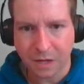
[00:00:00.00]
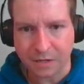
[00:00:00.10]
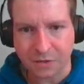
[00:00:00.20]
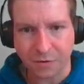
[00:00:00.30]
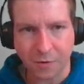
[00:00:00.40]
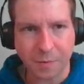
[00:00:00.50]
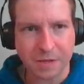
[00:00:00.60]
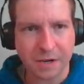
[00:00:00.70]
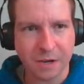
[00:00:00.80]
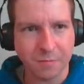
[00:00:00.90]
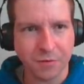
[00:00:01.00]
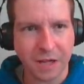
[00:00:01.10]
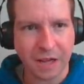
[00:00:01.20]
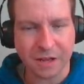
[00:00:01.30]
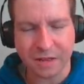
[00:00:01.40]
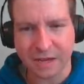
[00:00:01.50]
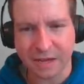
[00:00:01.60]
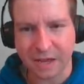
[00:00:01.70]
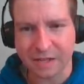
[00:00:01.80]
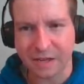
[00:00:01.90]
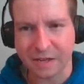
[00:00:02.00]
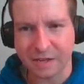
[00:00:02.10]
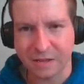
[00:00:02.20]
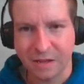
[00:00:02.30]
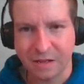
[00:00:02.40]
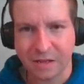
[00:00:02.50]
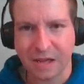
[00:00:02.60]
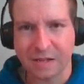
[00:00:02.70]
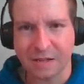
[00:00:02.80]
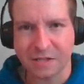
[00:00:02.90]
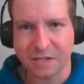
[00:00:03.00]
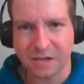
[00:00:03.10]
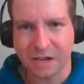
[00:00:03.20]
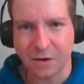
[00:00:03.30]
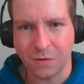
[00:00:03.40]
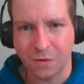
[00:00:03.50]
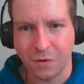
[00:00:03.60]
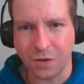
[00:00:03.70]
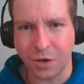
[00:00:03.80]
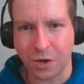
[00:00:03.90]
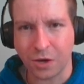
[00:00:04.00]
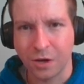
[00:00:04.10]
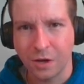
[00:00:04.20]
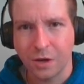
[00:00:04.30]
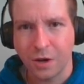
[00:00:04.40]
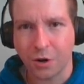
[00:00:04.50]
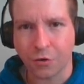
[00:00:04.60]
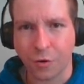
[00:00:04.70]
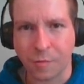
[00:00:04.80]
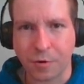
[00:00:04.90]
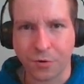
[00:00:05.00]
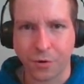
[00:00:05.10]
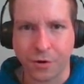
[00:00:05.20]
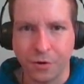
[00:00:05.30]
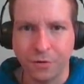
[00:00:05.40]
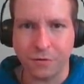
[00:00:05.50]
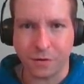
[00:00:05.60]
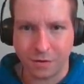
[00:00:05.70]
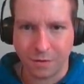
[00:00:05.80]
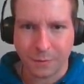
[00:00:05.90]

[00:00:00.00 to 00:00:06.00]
Okay, so we open that up, we gain that con contents of that. Yeah! Parkour, parkour! Whoa.